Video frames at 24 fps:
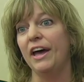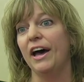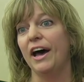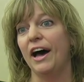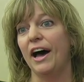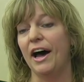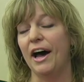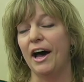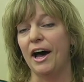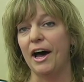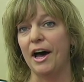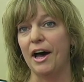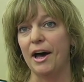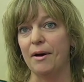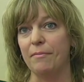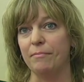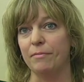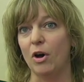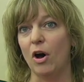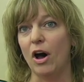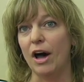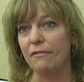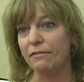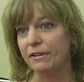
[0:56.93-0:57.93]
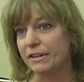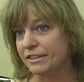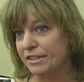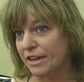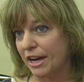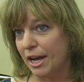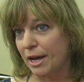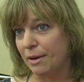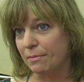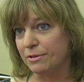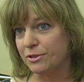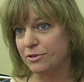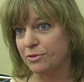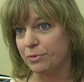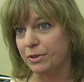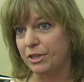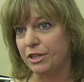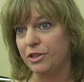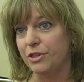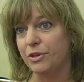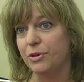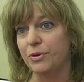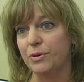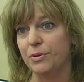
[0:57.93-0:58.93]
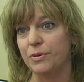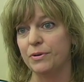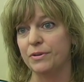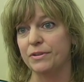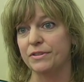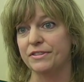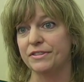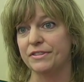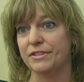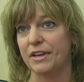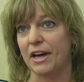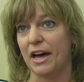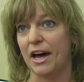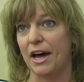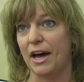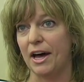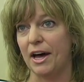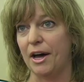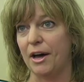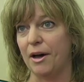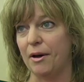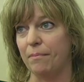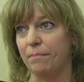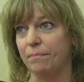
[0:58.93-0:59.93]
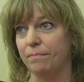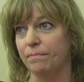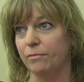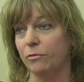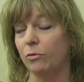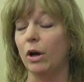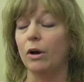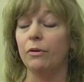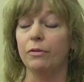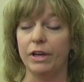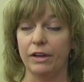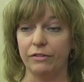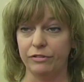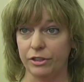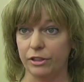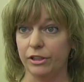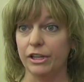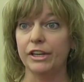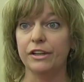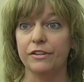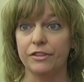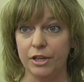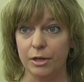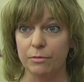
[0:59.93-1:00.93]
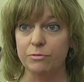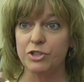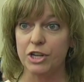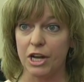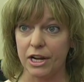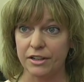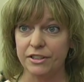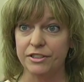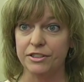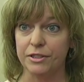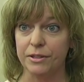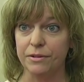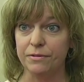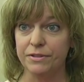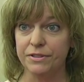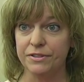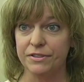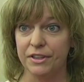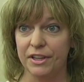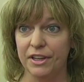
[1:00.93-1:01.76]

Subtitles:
Oftentimes we use, we have to look at the objectives.